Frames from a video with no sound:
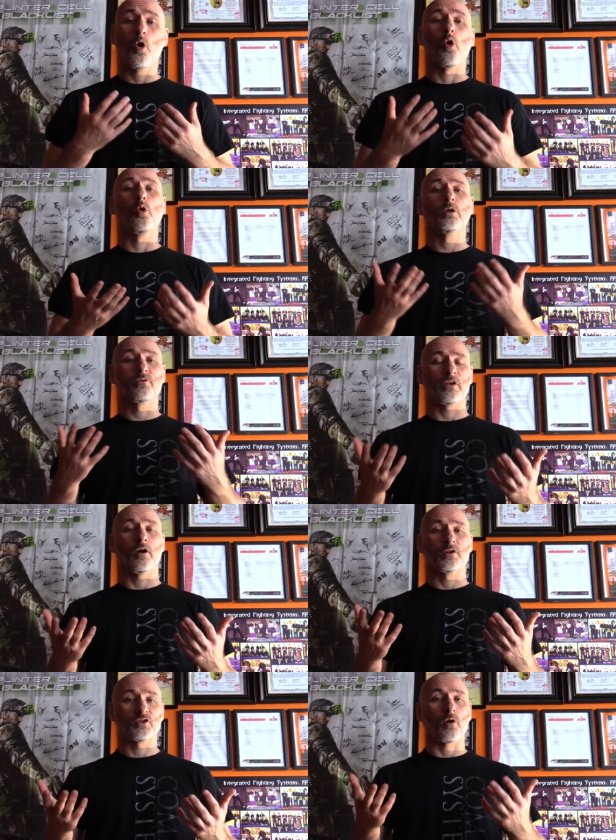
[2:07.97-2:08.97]
All of the
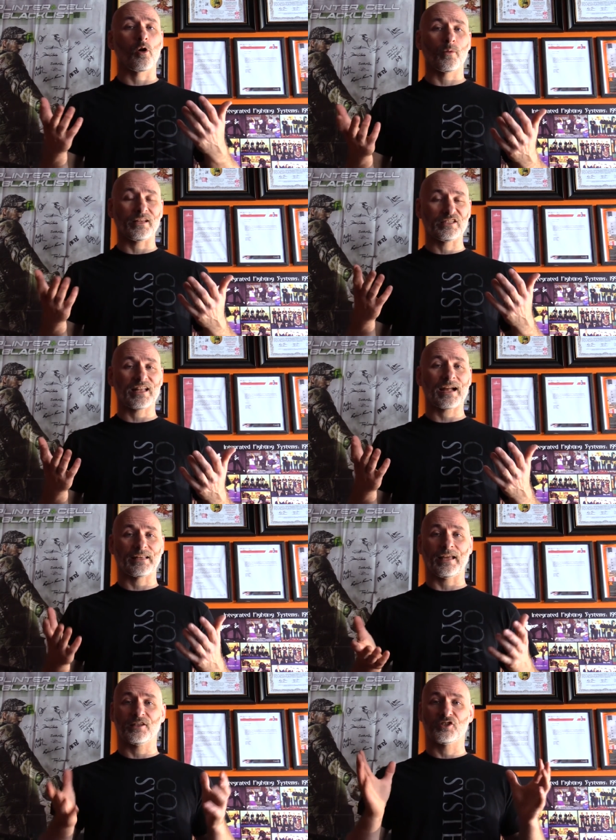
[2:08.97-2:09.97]
odds are already stacked
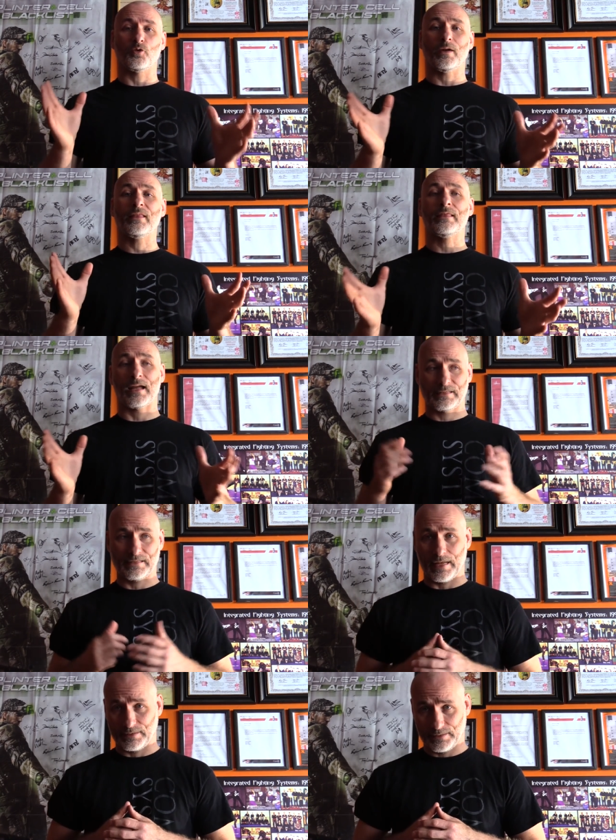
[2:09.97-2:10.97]
against you in that
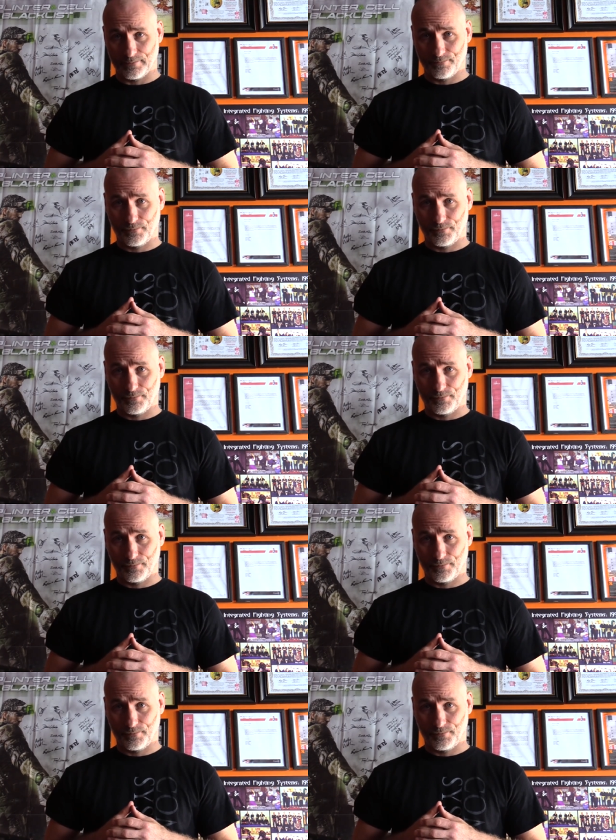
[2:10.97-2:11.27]
sense.